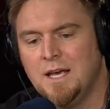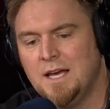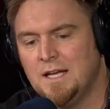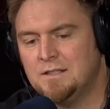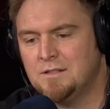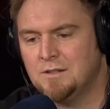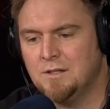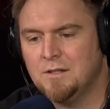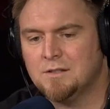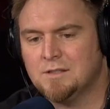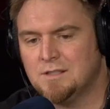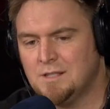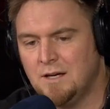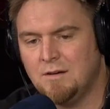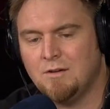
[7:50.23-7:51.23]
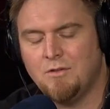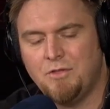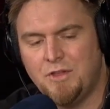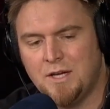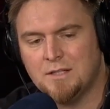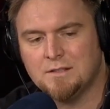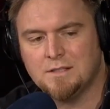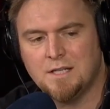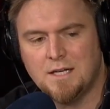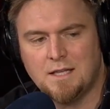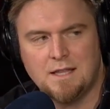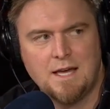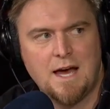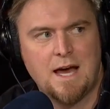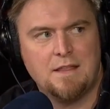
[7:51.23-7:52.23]
It's little subtle things like
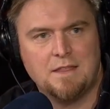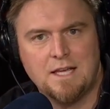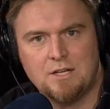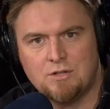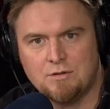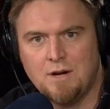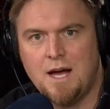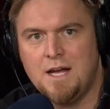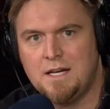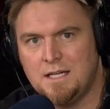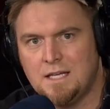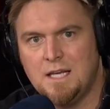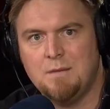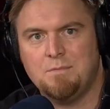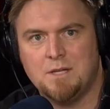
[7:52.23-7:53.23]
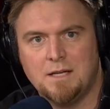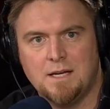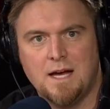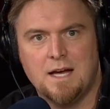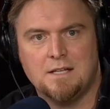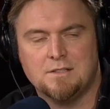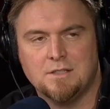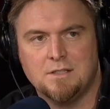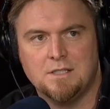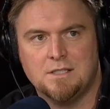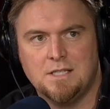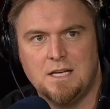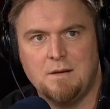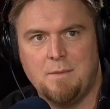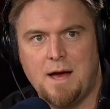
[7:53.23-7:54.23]
that. They try to keep the guys on the
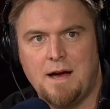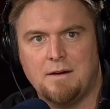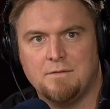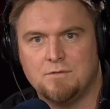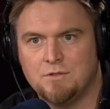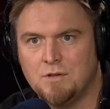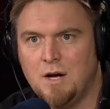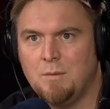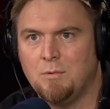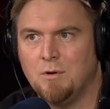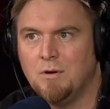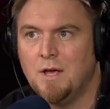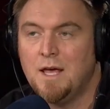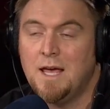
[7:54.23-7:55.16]
team out of trouble.